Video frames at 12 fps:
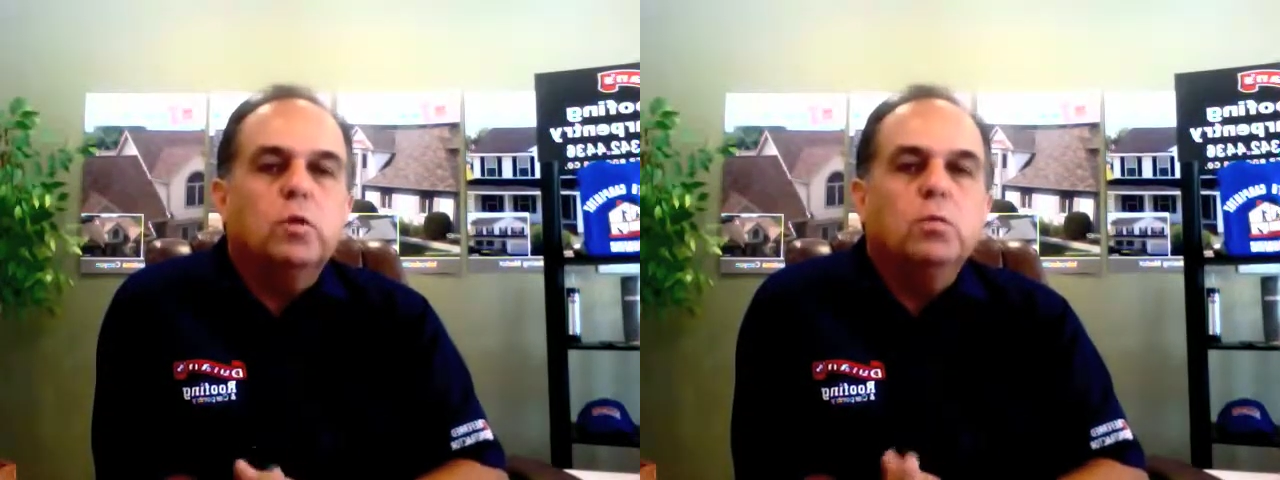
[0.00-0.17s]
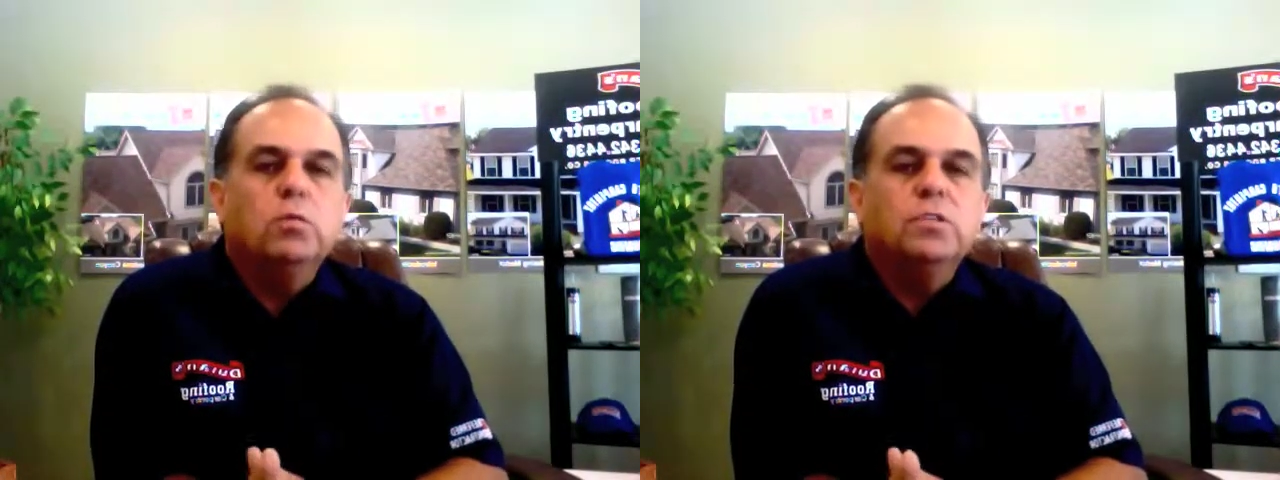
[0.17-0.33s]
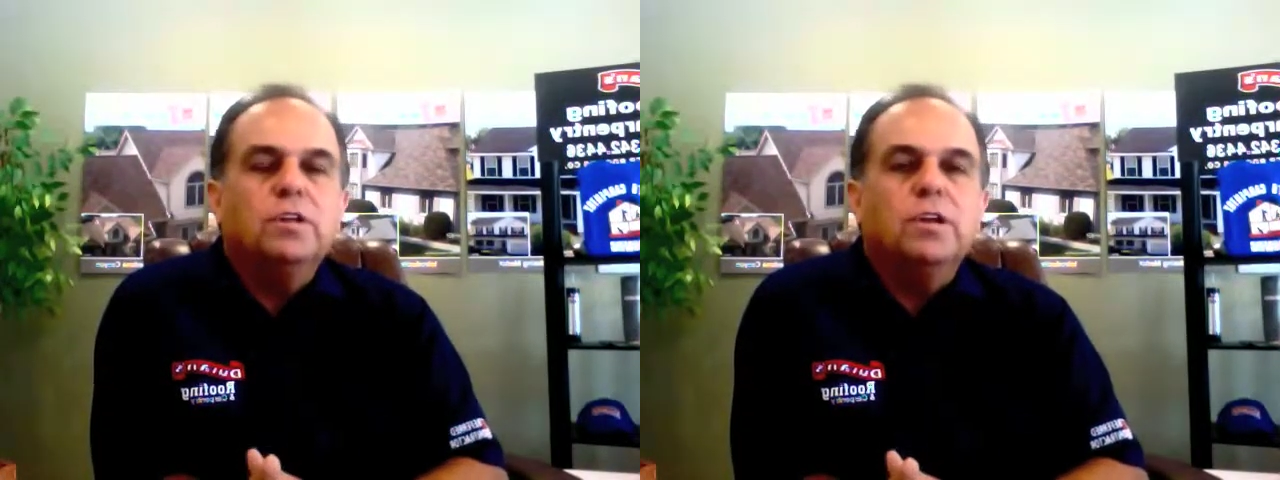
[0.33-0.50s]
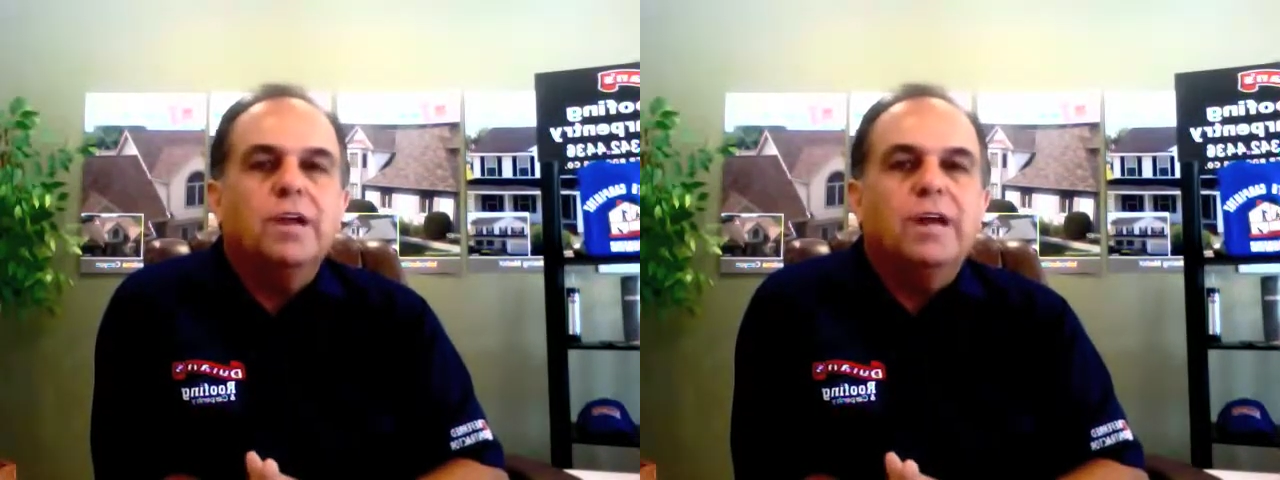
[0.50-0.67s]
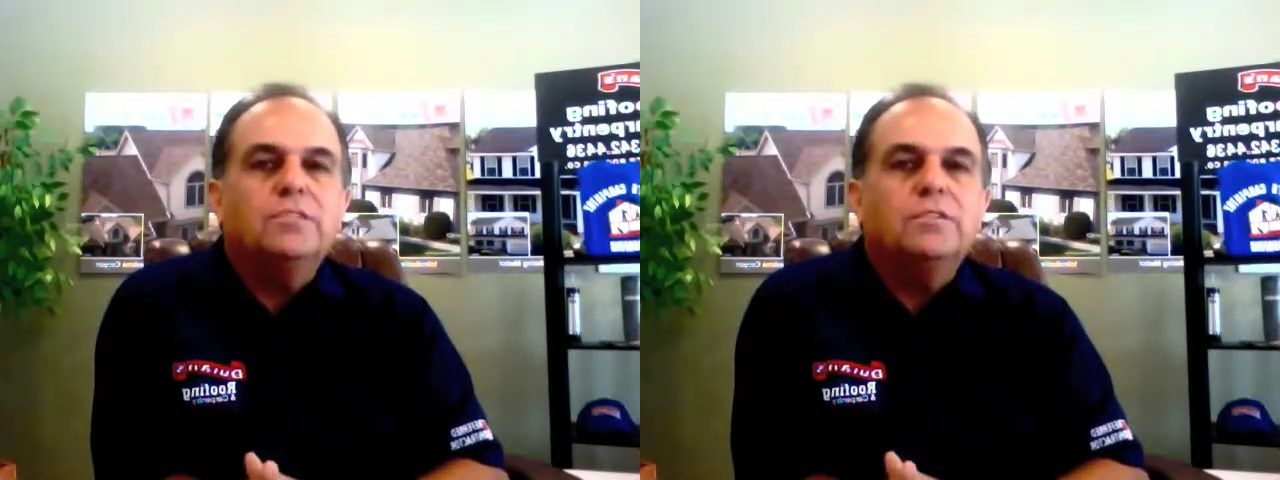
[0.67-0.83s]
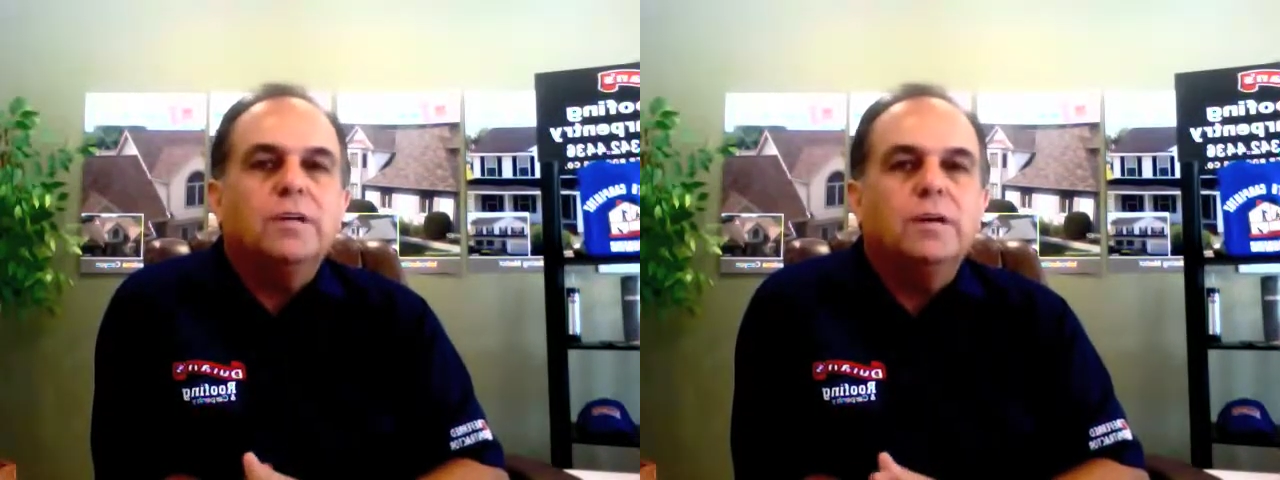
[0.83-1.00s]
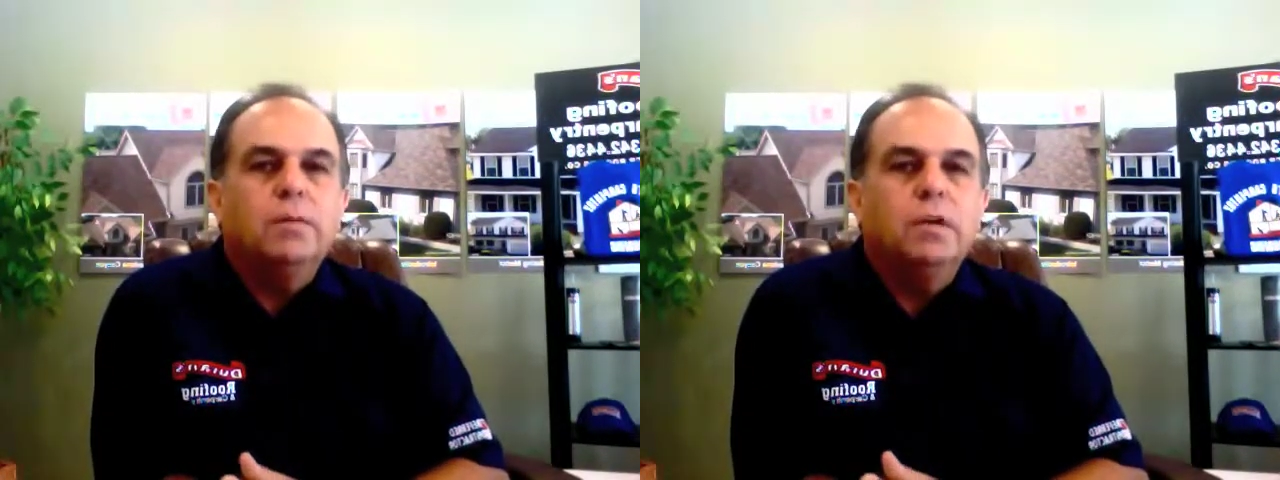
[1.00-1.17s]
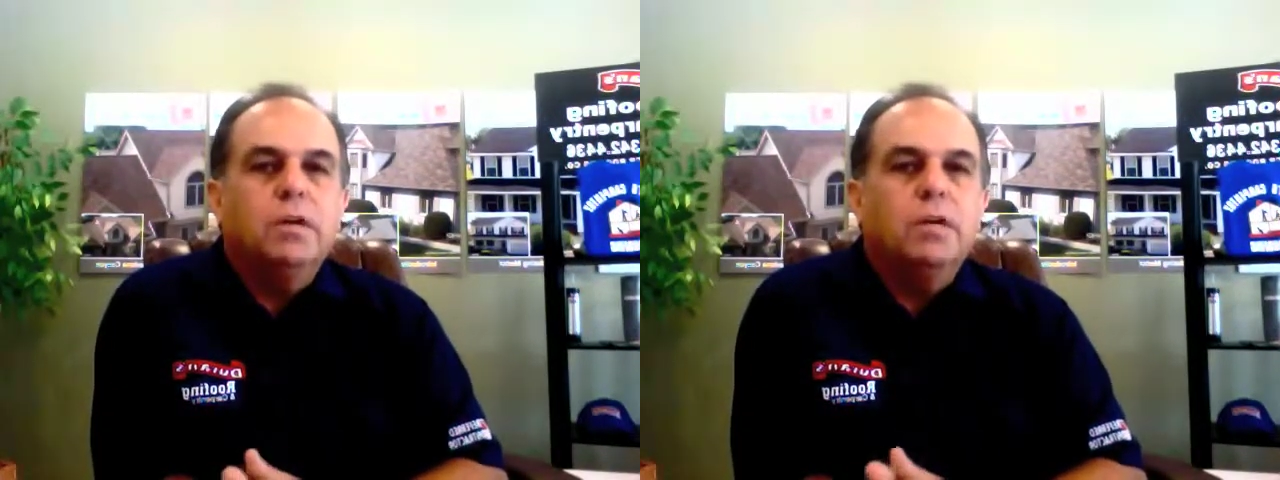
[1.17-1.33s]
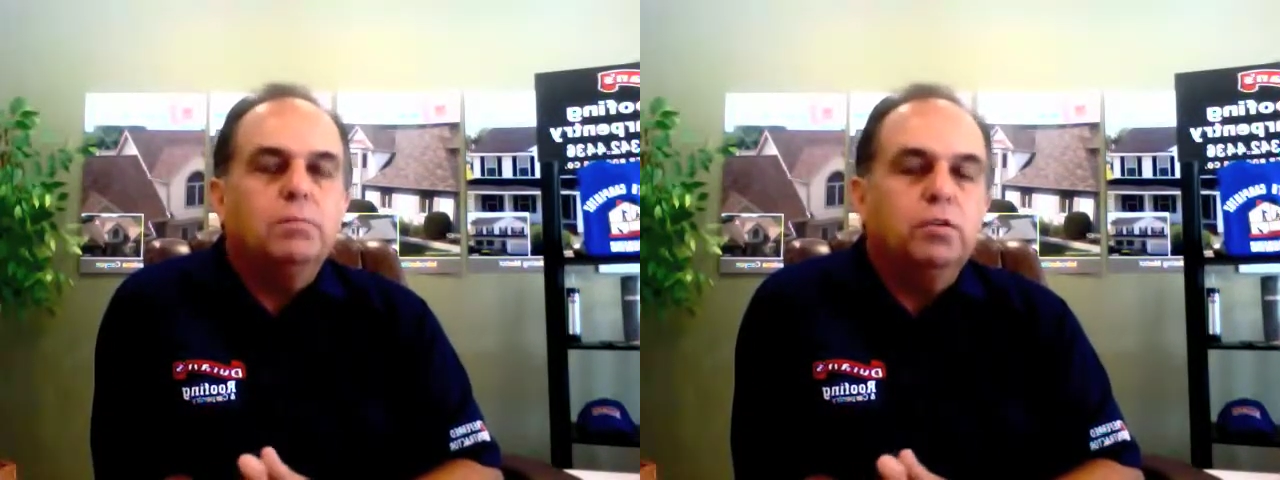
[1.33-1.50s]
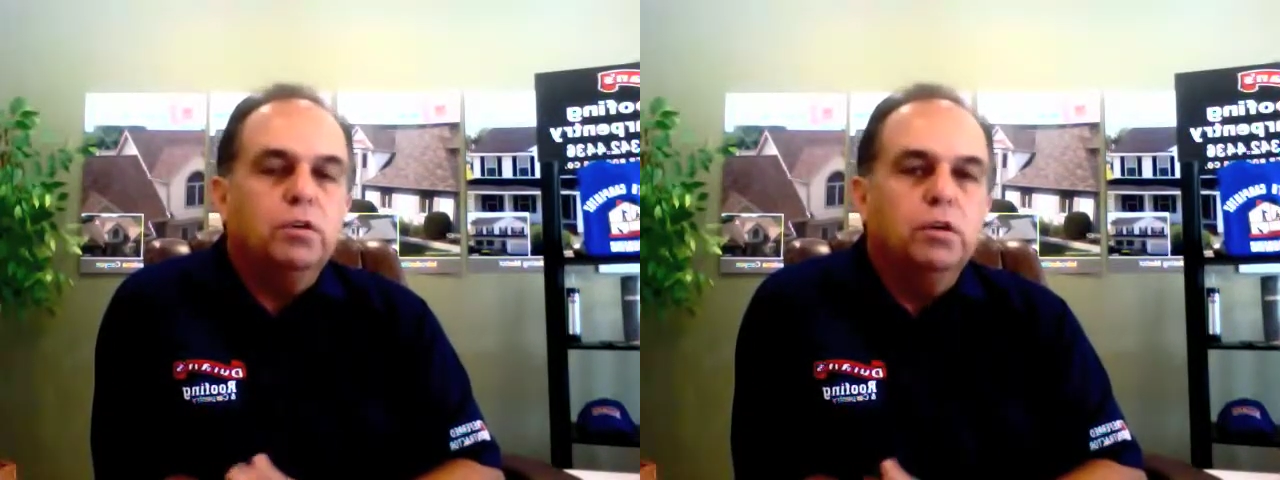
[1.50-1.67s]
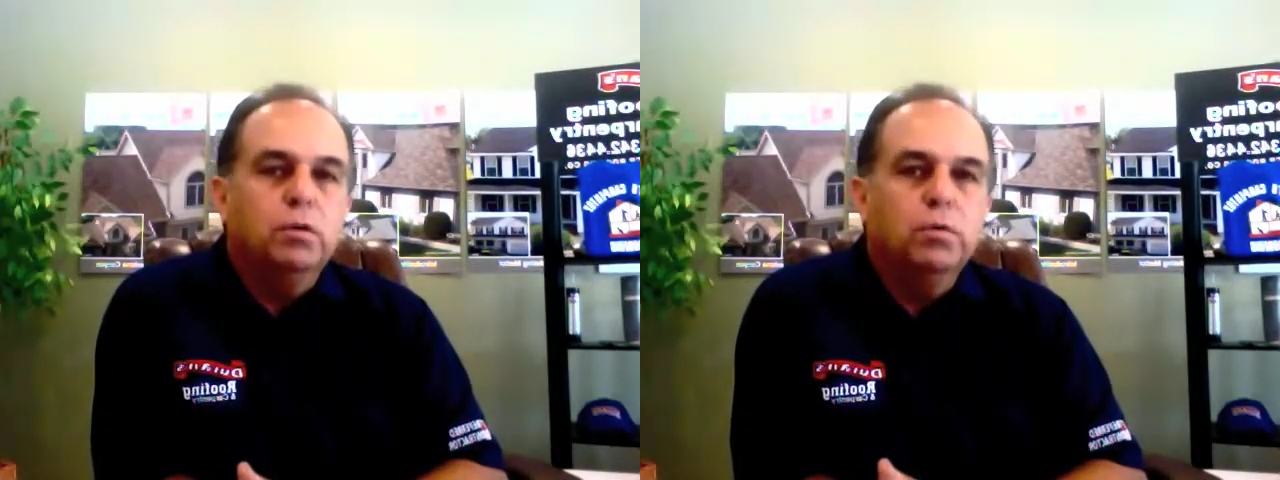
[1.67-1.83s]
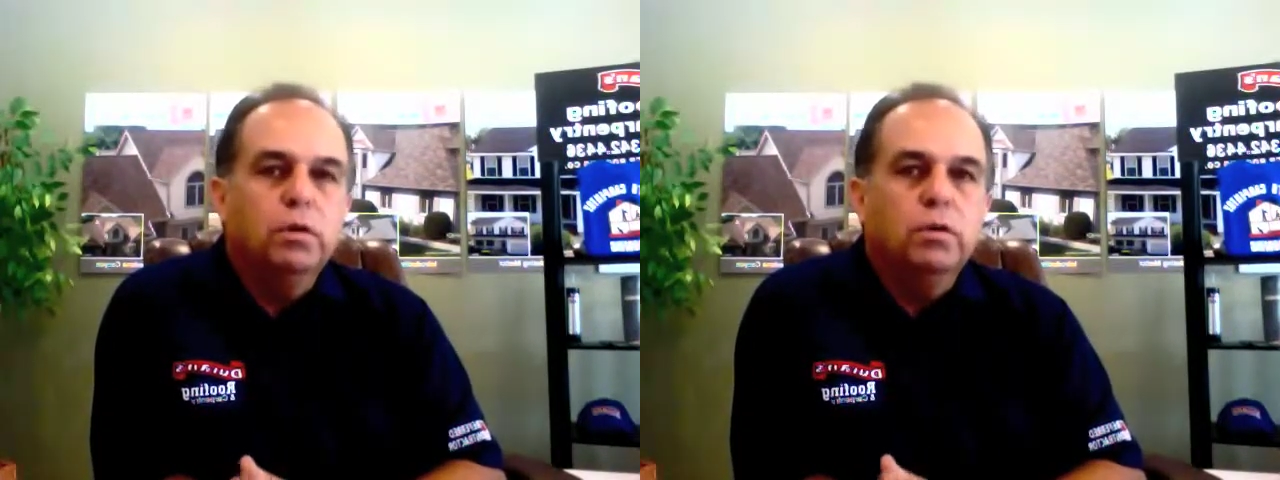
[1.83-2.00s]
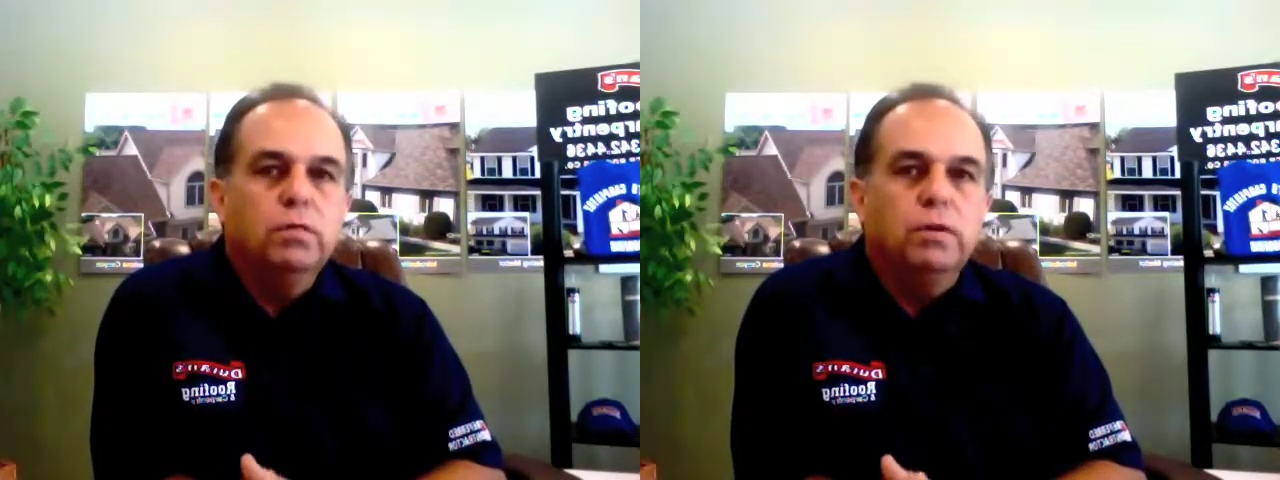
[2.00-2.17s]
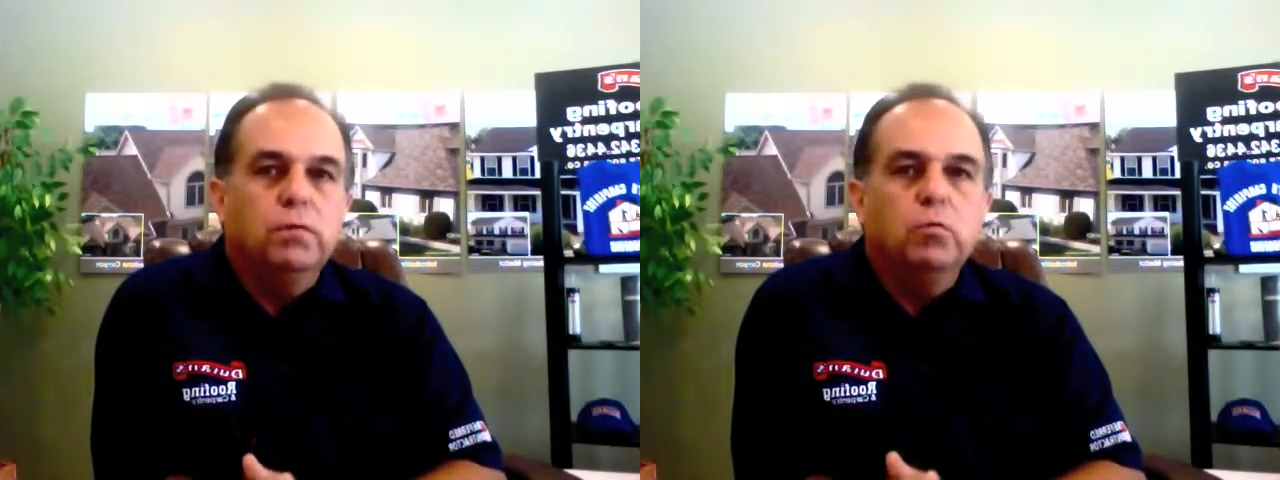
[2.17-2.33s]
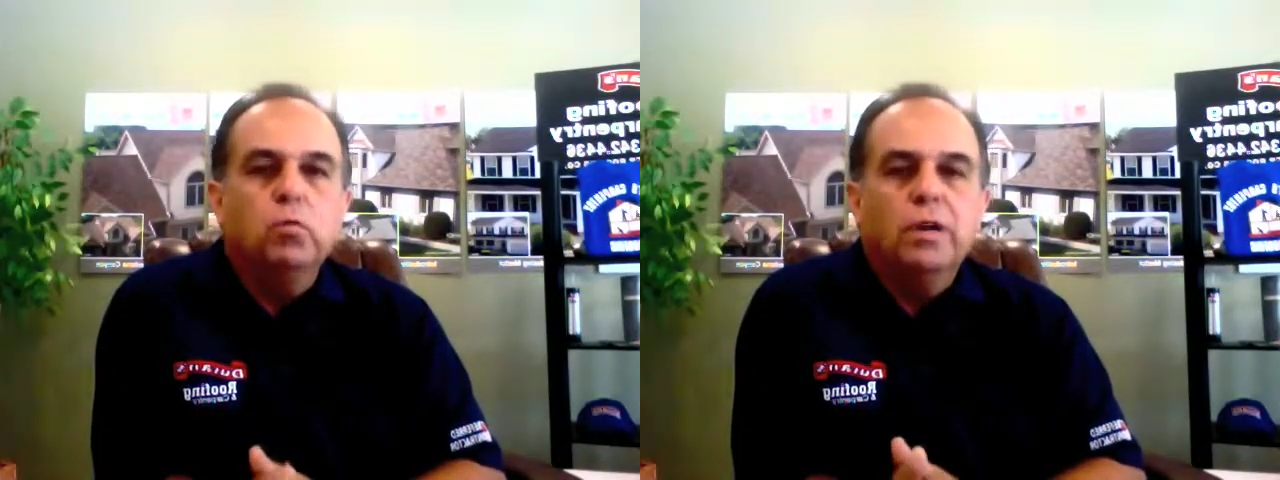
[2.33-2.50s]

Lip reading: When was the last time you got up on your roof and